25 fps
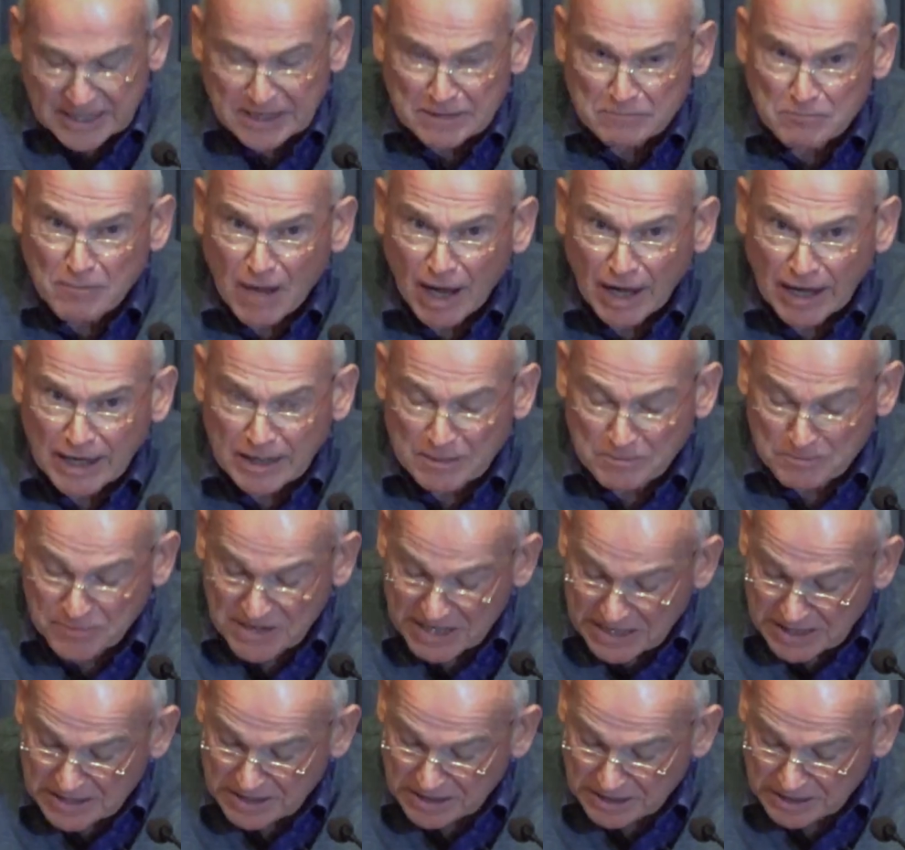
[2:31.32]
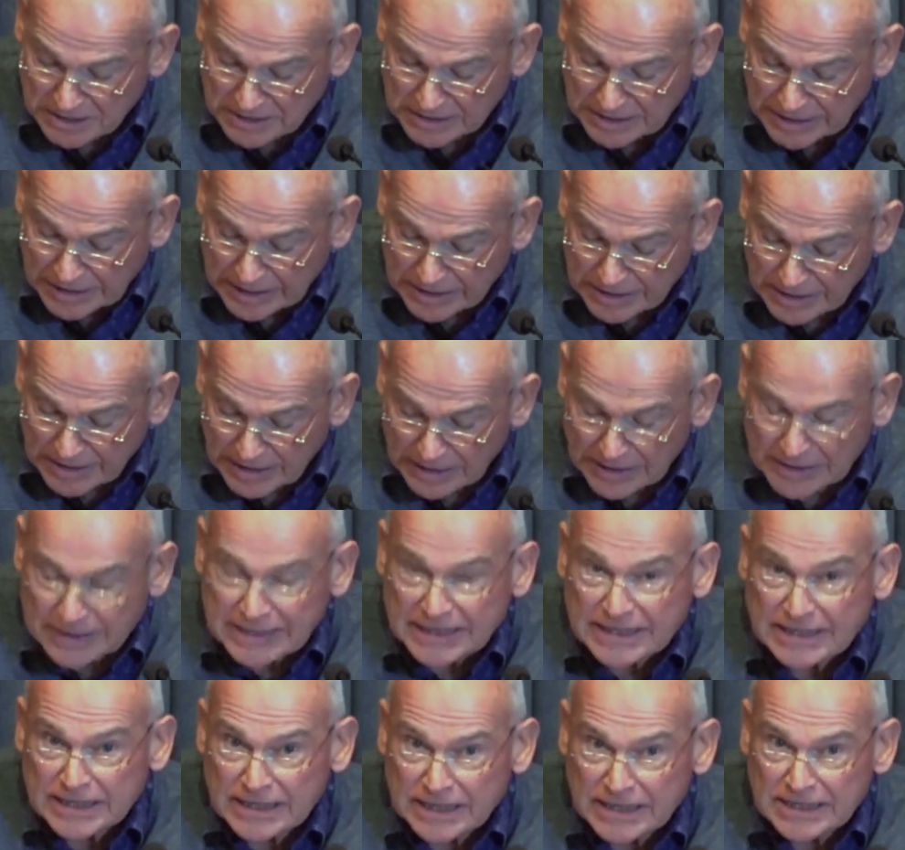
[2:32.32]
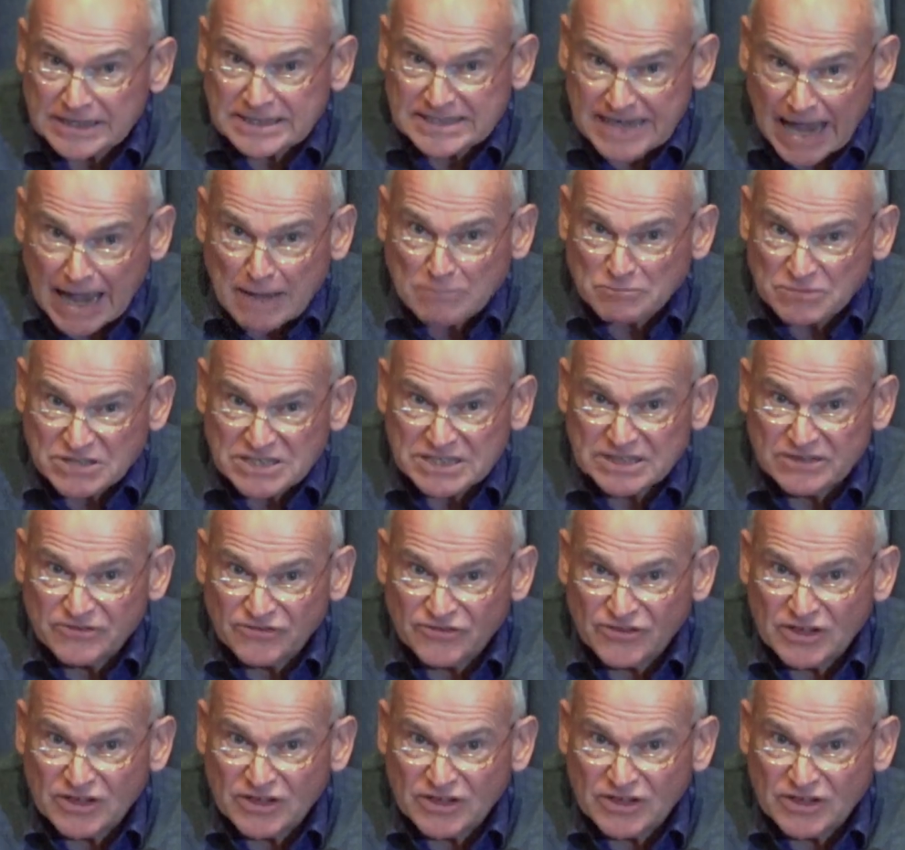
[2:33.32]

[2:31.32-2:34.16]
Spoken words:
in my opinion, little adapted